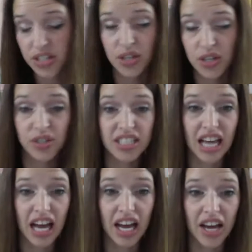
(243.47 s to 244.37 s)
you
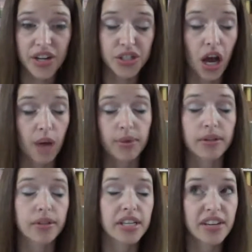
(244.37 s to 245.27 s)
decide on your topic, or
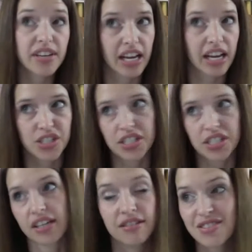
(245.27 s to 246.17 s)
even actually,
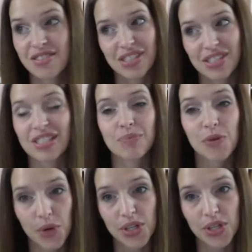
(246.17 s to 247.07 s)
you could do this
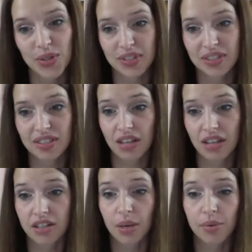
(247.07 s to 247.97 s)
before you decide
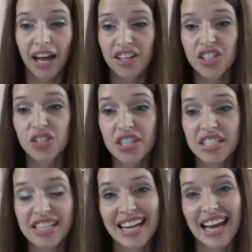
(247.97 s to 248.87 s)
on your topic. Actually, do this
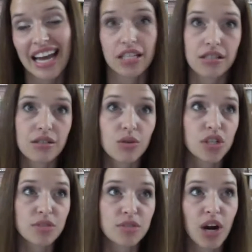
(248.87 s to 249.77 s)
tonight or
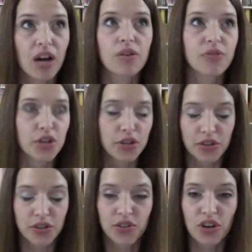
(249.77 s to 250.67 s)
tomorrow if
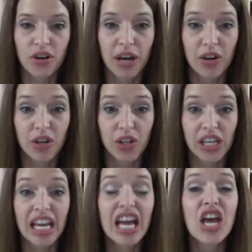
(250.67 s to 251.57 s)
you go to bed early.
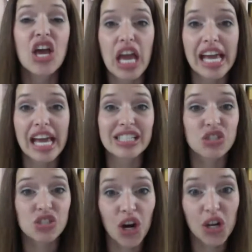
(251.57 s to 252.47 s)
Is
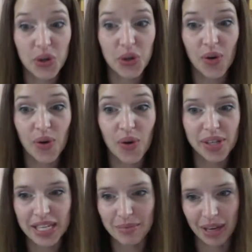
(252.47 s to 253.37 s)
start growing your
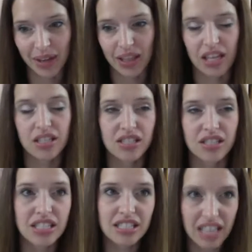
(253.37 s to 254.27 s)
email list. This
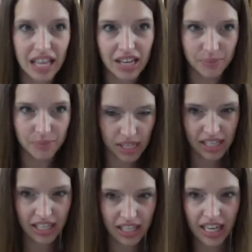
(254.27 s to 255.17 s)
is like me
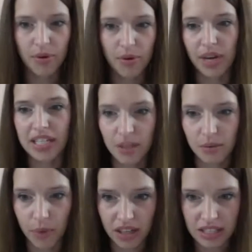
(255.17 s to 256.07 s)
getting up on my
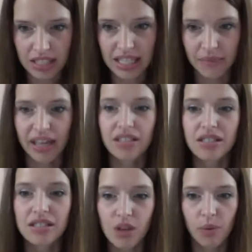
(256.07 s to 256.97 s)
soapbox, because I'm like
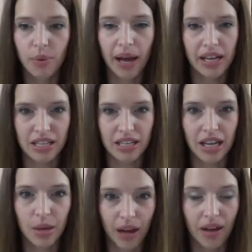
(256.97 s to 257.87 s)
so passionate
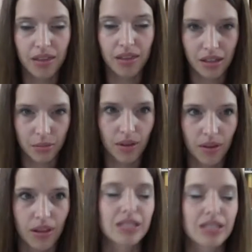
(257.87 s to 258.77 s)
about the email list.